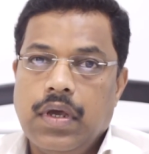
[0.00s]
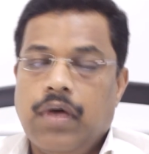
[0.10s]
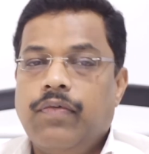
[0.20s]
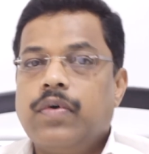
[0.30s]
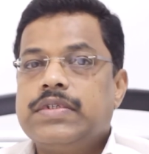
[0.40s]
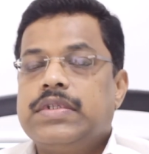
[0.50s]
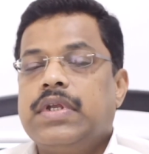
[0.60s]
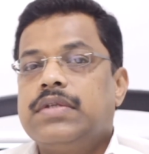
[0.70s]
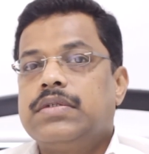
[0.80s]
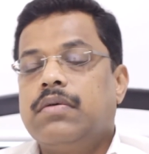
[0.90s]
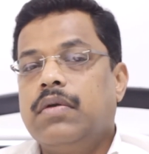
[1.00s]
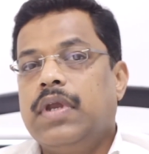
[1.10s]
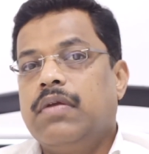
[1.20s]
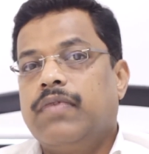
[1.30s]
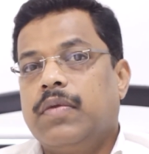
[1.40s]
Of course, there is no
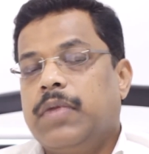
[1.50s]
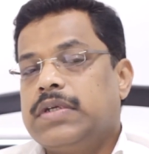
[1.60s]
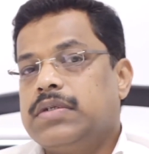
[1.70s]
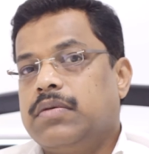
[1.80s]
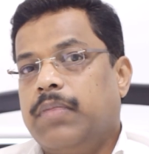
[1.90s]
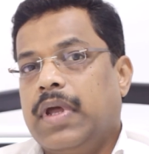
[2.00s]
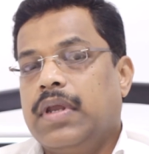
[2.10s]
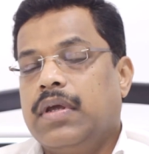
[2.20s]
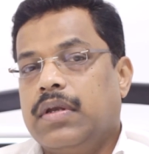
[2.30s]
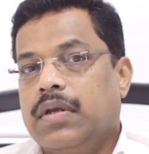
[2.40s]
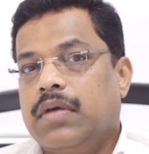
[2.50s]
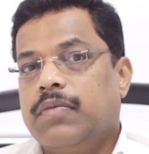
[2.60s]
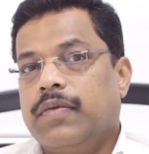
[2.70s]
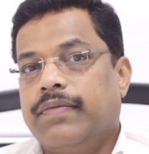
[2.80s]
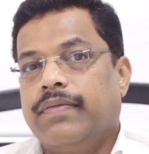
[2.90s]
need for the patient to panic in terms of